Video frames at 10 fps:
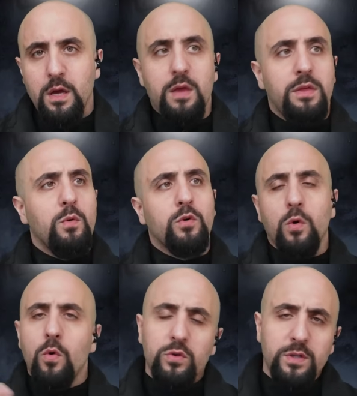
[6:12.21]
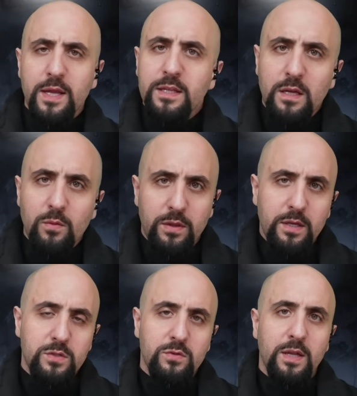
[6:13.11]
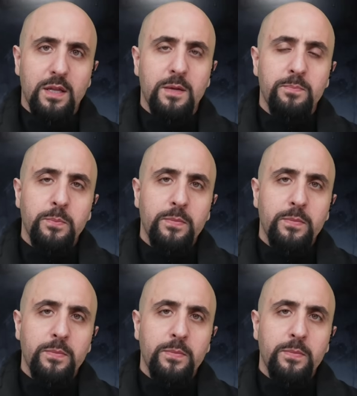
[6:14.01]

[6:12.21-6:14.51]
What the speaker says: And they were coordinating with the Israeli